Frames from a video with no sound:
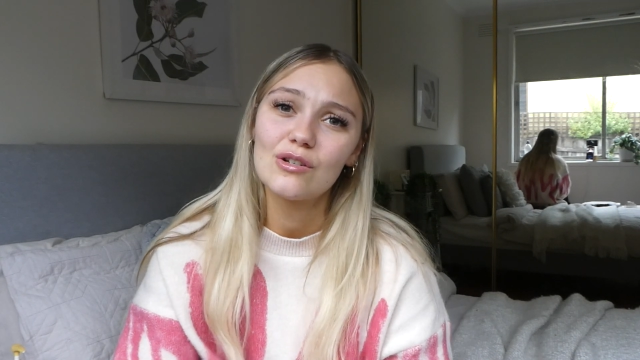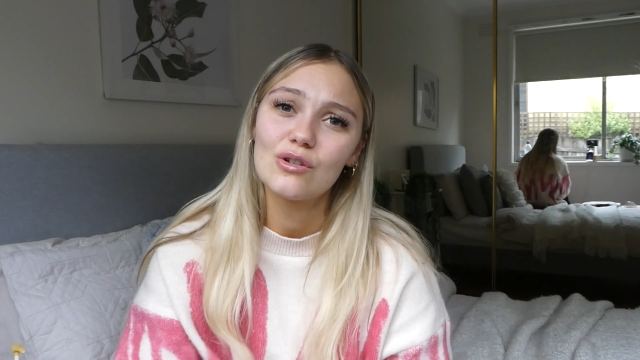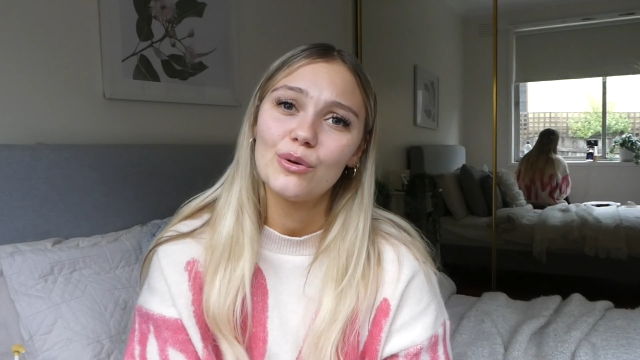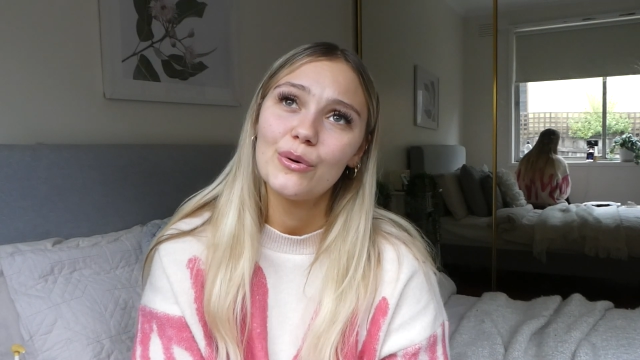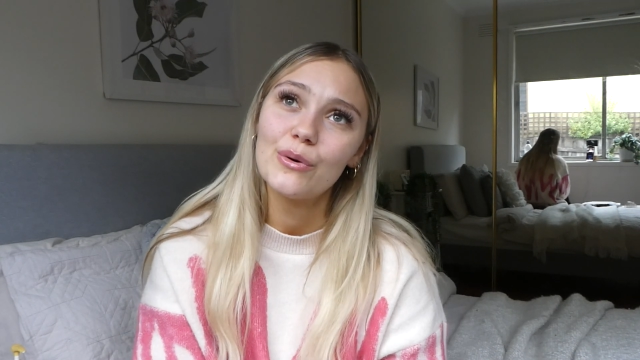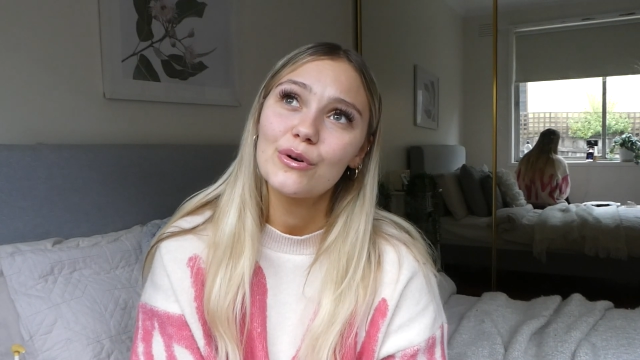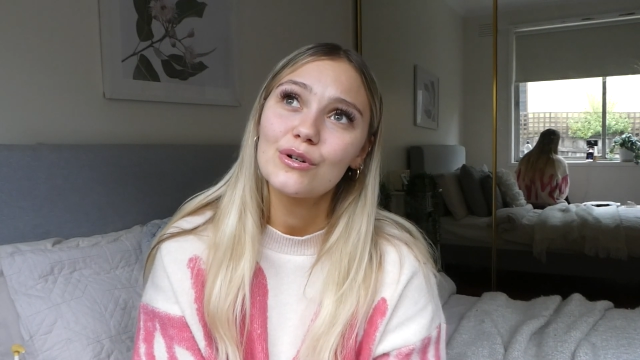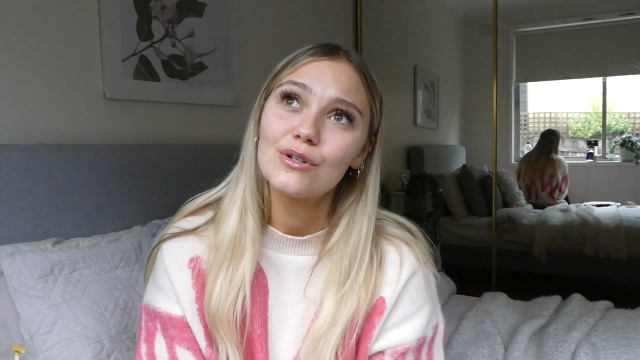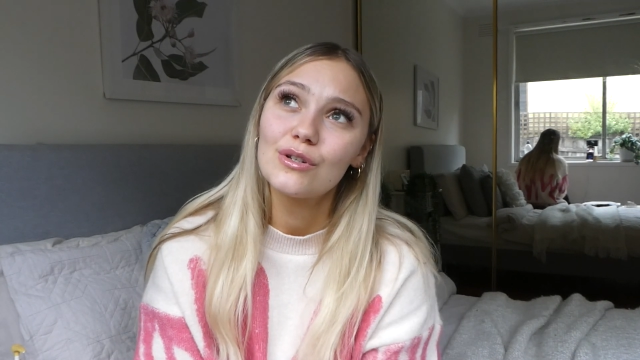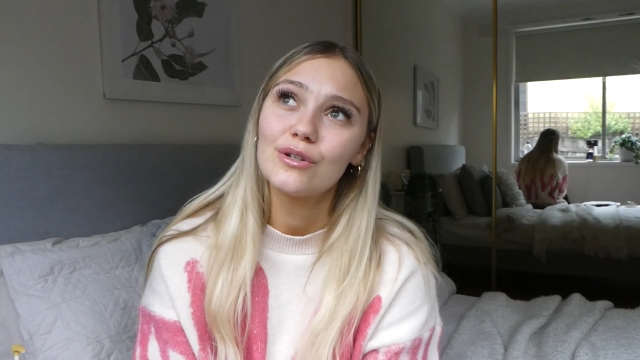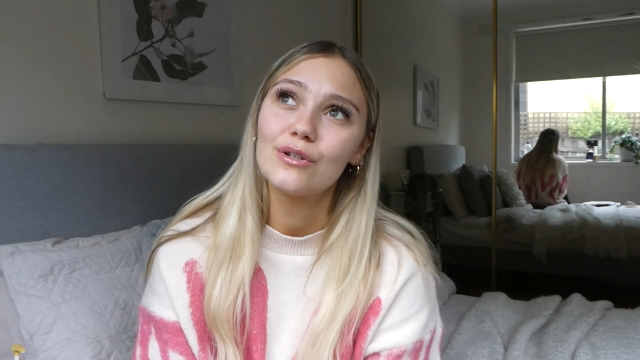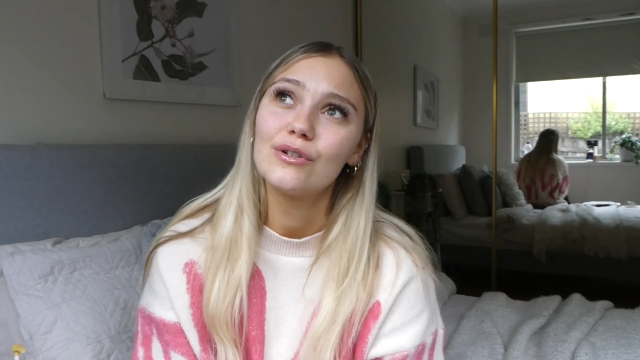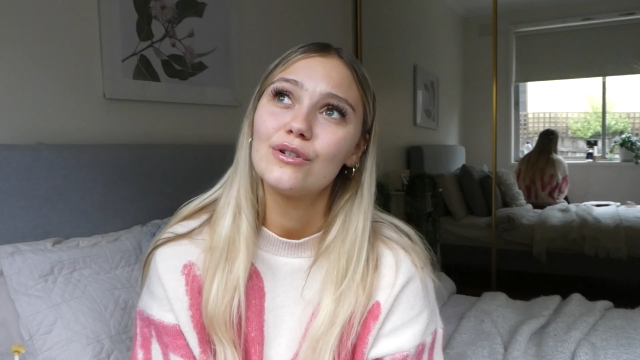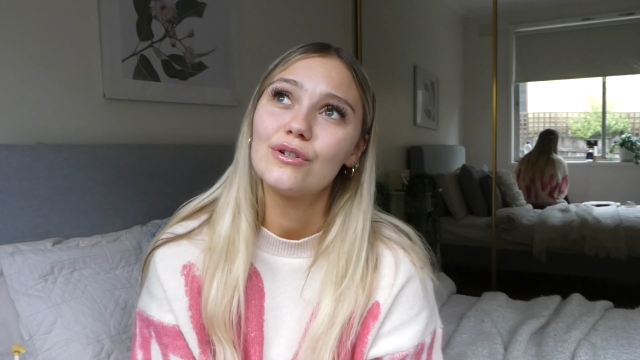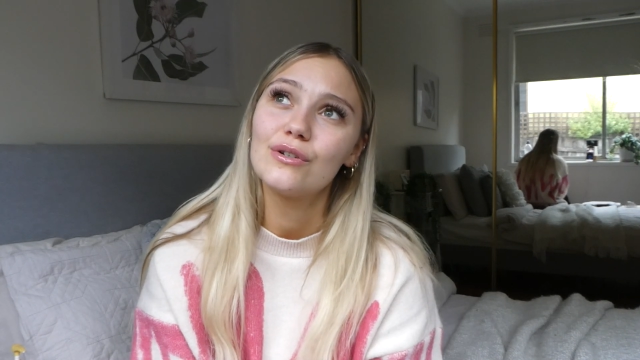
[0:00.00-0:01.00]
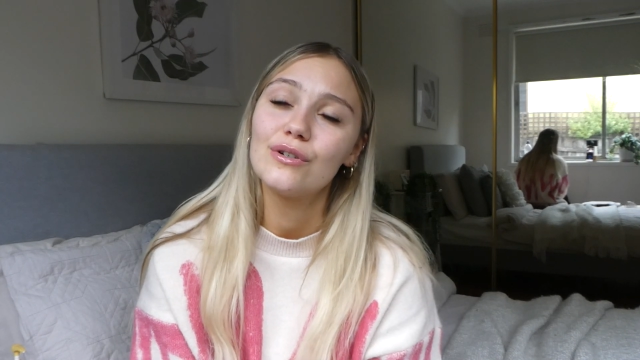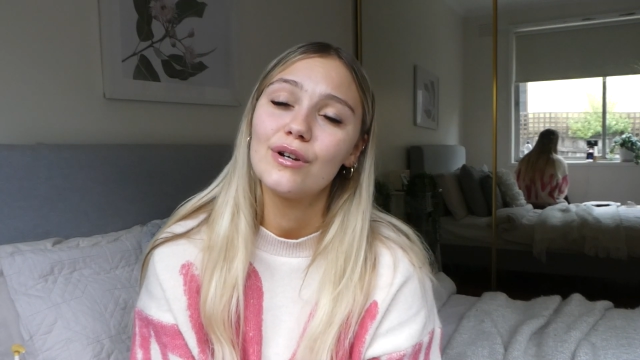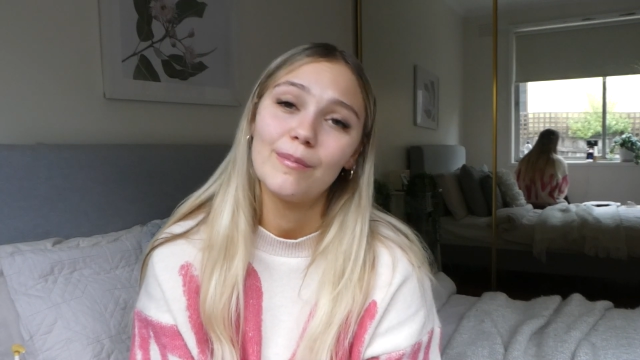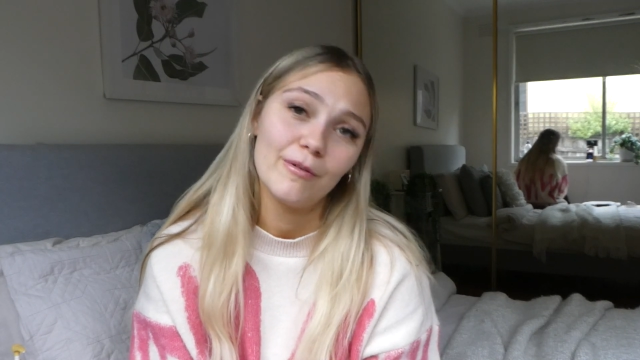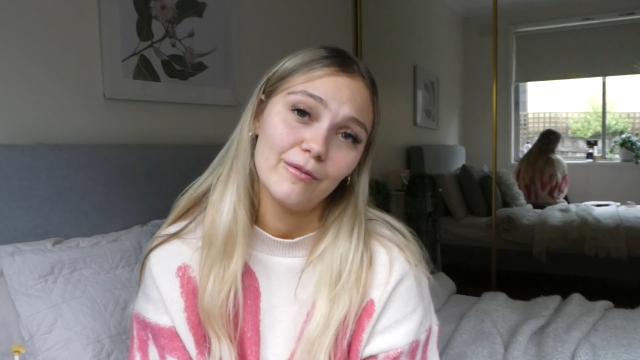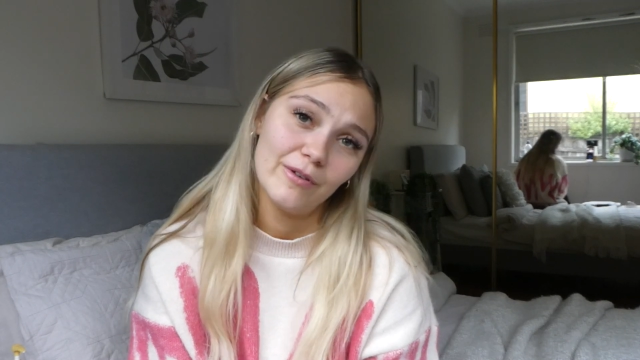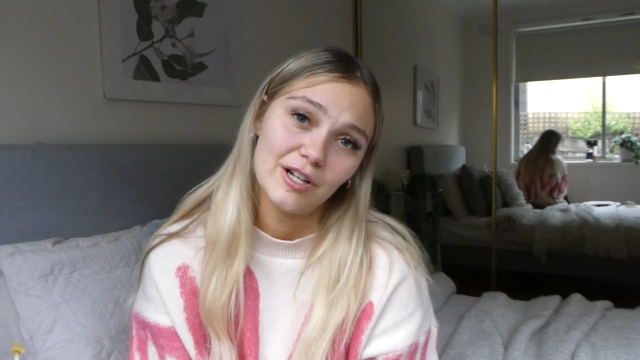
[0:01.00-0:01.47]
talk to a
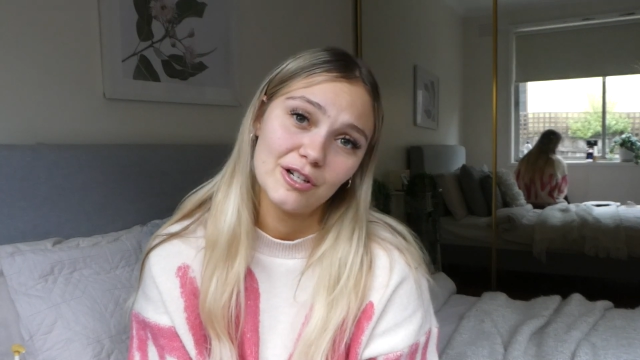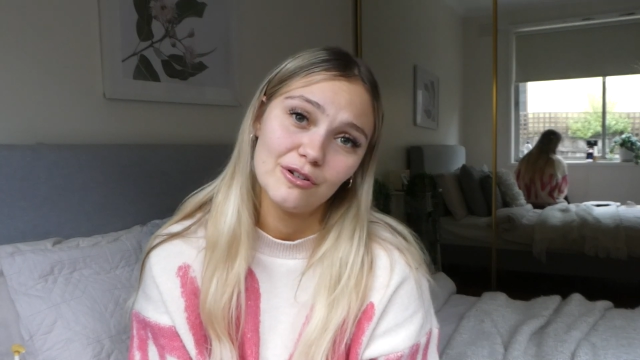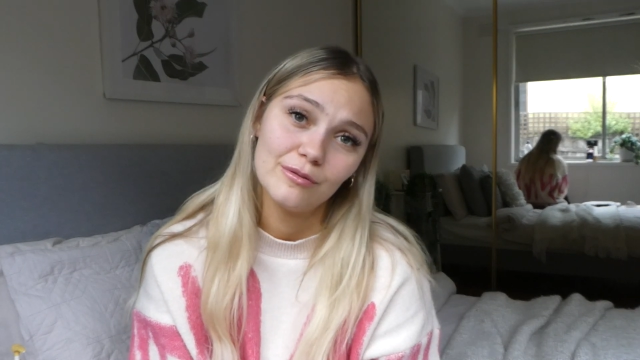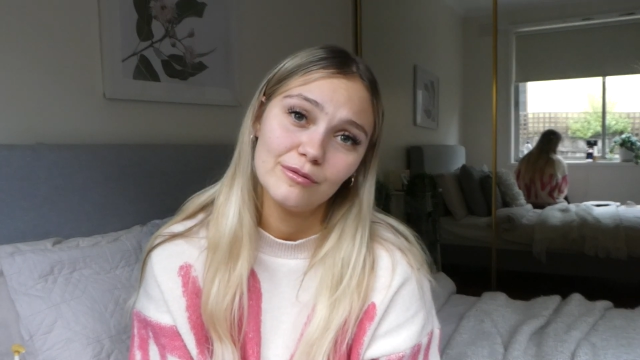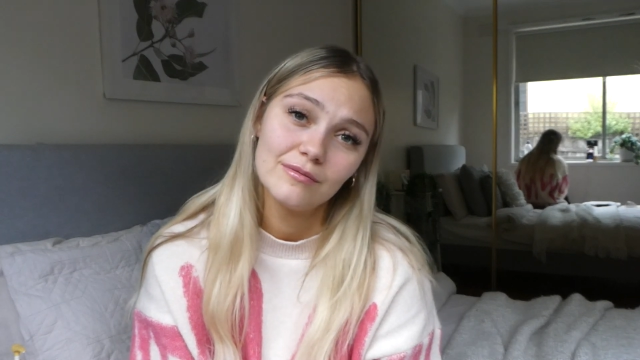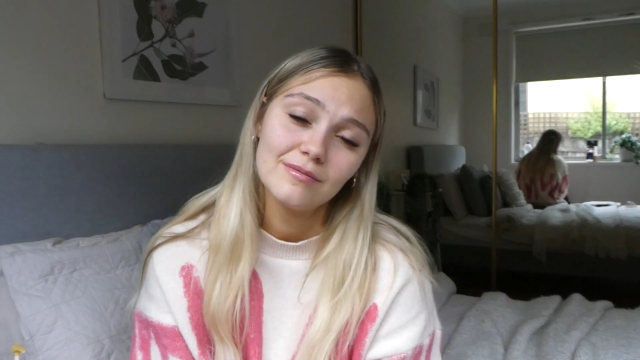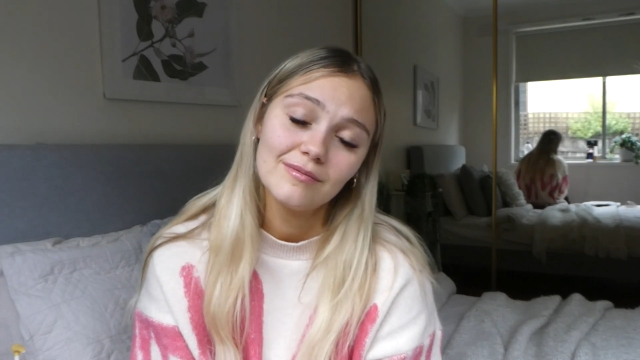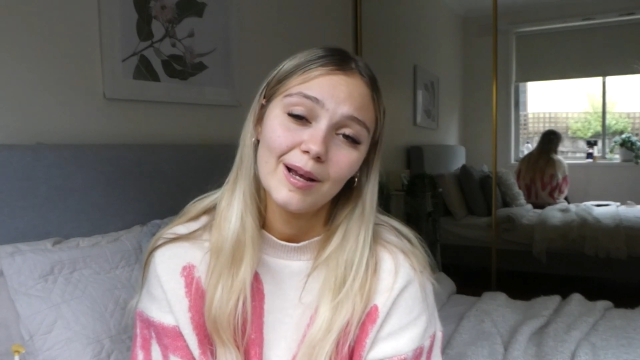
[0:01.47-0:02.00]
professional.